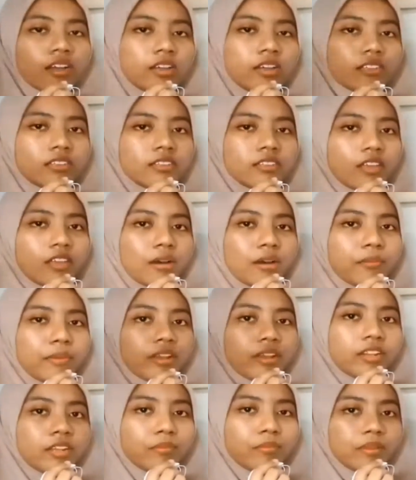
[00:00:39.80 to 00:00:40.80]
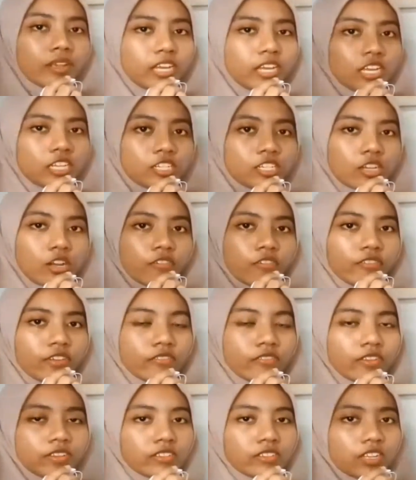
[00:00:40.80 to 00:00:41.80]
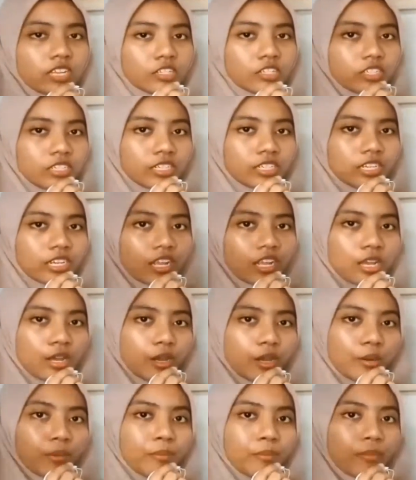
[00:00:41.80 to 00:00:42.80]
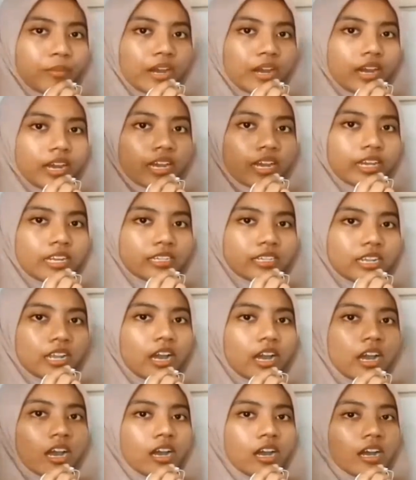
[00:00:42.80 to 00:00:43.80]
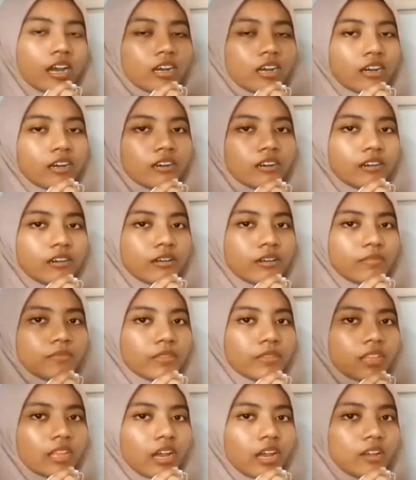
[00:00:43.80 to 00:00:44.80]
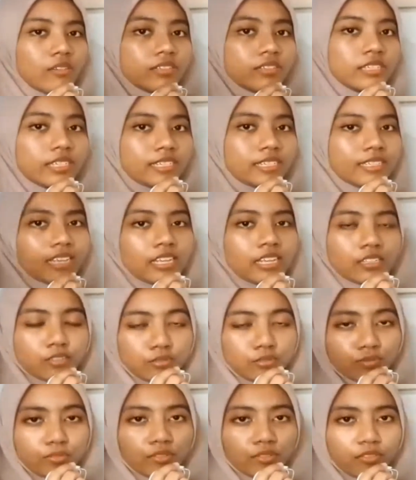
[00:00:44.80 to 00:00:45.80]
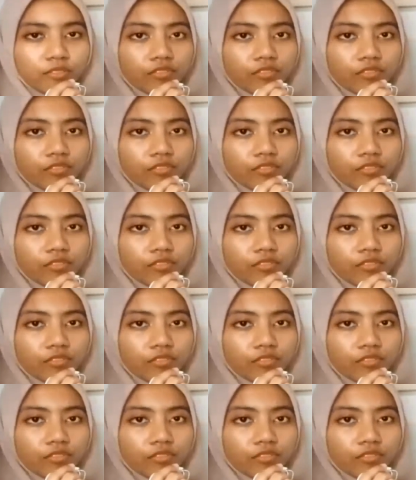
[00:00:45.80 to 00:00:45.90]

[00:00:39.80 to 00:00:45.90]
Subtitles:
There are many applications of differentiation, but I will just take two.